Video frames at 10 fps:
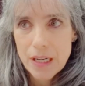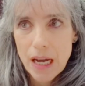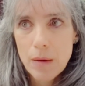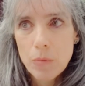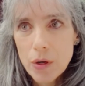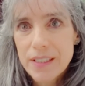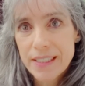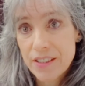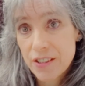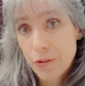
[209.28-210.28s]
A more
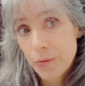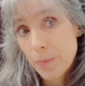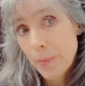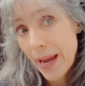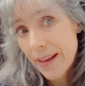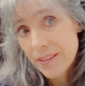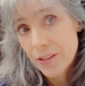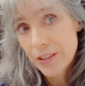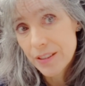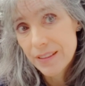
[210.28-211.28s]
intentional
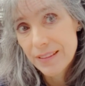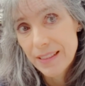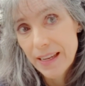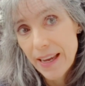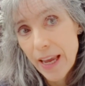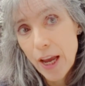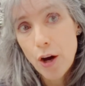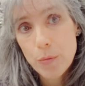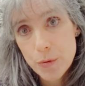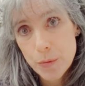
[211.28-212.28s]
pattern
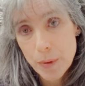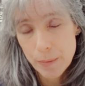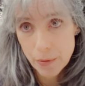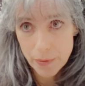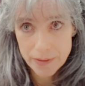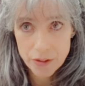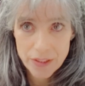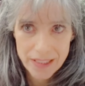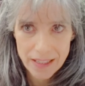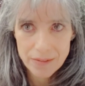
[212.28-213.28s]
helps people
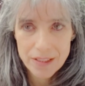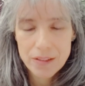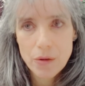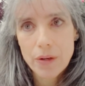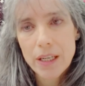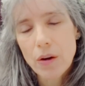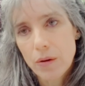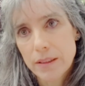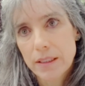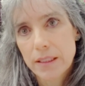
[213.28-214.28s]
understand what's going
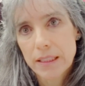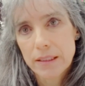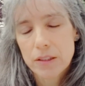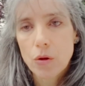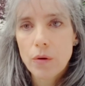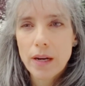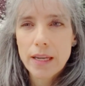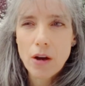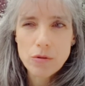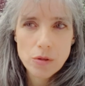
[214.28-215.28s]
on. And so
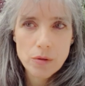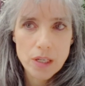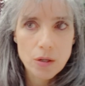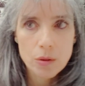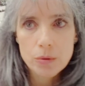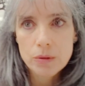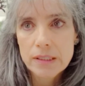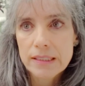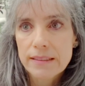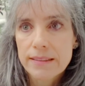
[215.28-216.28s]
I also
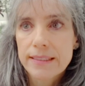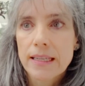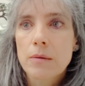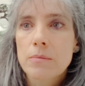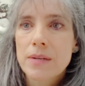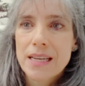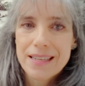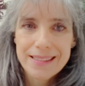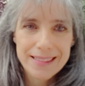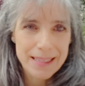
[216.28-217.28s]
included some
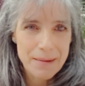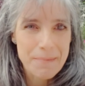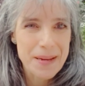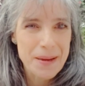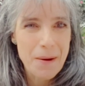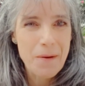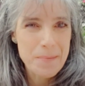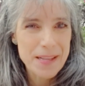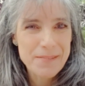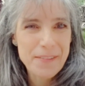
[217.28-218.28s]

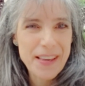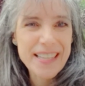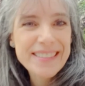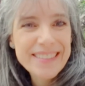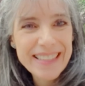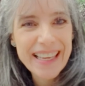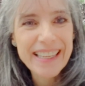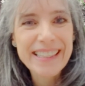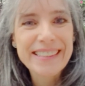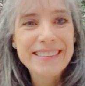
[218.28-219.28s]
semi-open
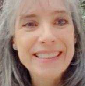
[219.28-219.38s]
fencing